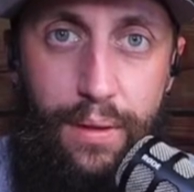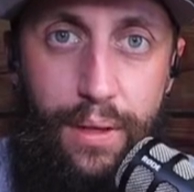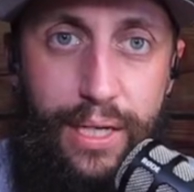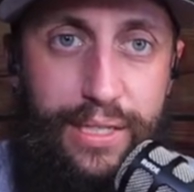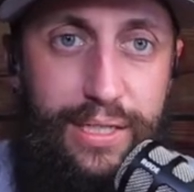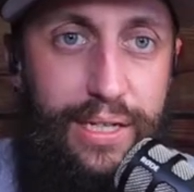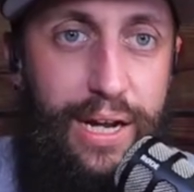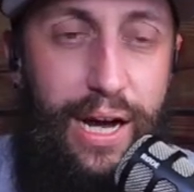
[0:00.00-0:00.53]

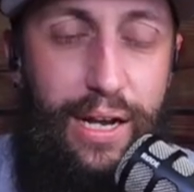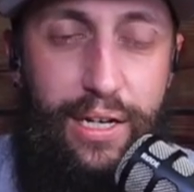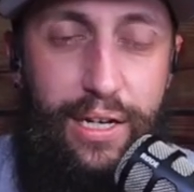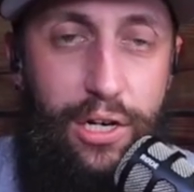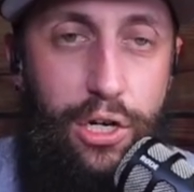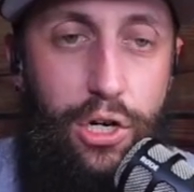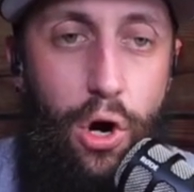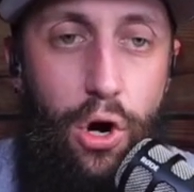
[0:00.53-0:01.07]
It's not like a
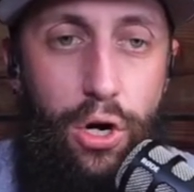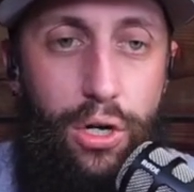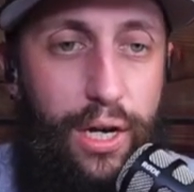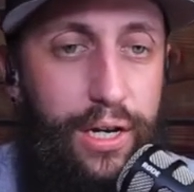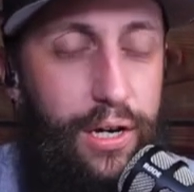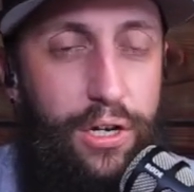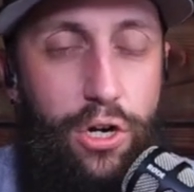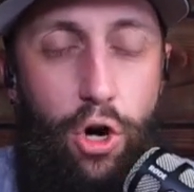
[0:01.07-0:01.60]
guard like
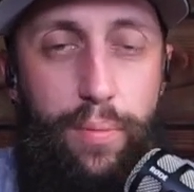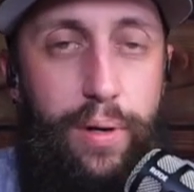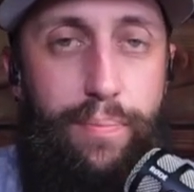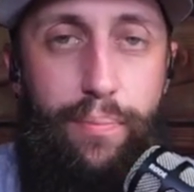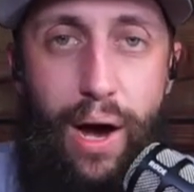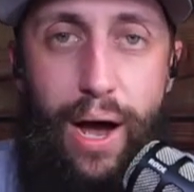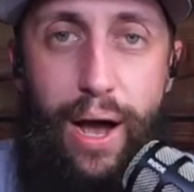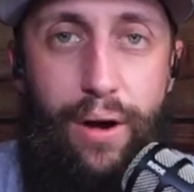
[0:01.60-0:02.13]
a Kobe
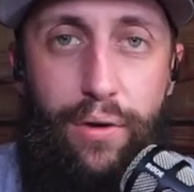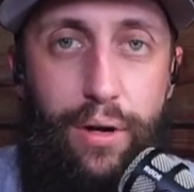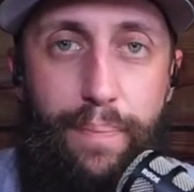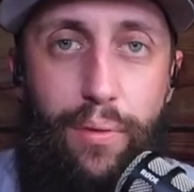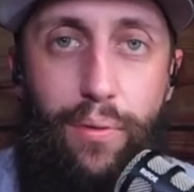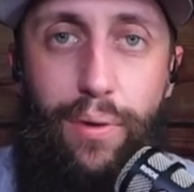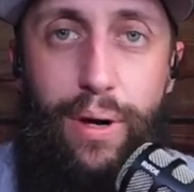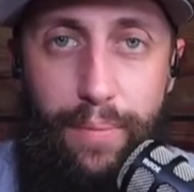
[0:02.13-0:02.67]
Bryant on the
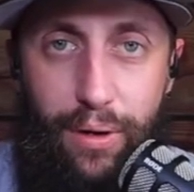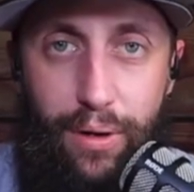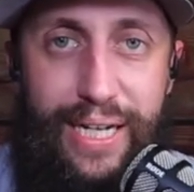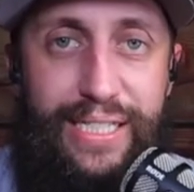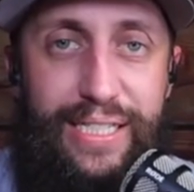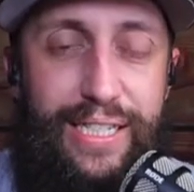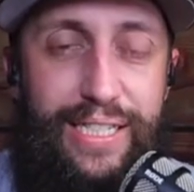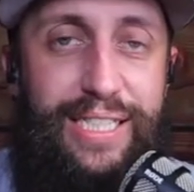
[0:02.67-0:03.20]
perimeter.
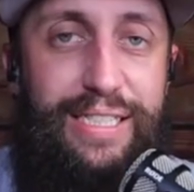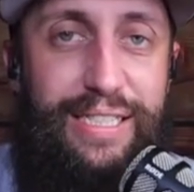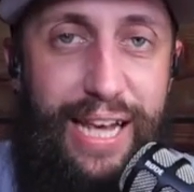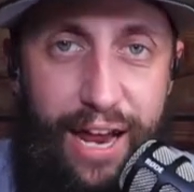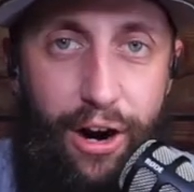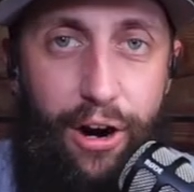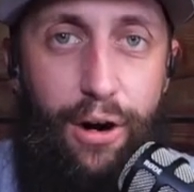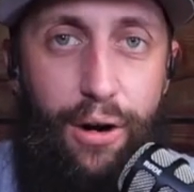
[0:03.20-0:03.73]
He's a
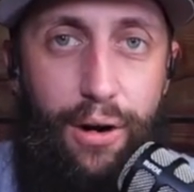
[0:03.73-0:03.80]
center.